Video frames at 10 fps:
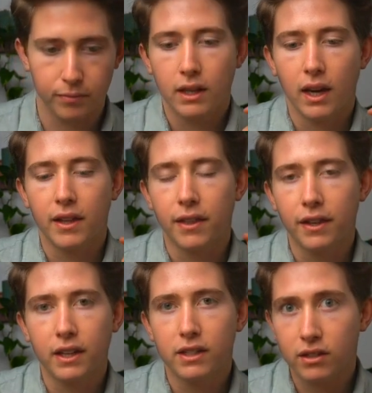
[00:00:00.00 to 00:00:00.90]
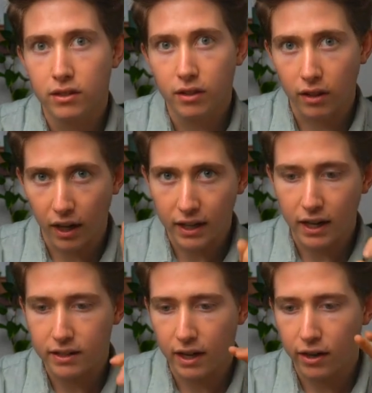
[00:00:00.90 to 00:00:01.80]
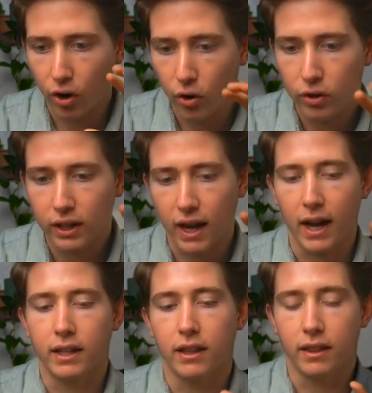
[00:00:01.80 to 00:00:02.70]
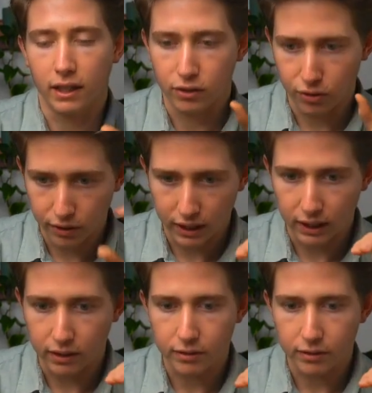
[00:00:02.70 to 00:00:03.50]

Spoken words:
And the thing is, like I said, only add the things you need.